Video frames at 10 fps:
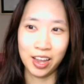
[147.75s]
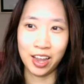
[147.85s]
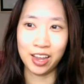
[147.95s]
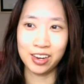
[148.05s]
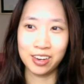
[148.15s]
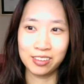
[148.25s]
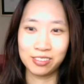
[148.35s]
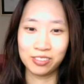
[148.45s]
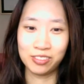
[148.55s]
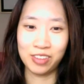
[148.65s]
and
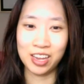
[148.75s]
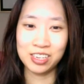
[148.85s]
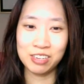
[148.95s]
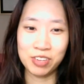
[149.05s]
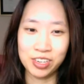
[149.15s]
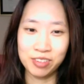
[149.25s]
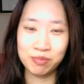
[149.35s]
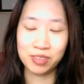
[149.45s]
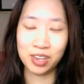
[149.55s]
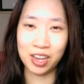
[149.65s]
anti-vegan,
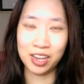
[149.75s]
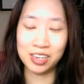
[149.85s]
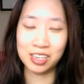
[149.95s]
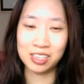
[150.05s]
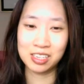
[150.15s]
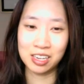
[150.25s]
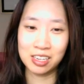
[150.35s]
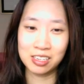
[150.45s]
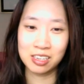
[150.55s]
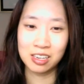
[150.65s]
and it says,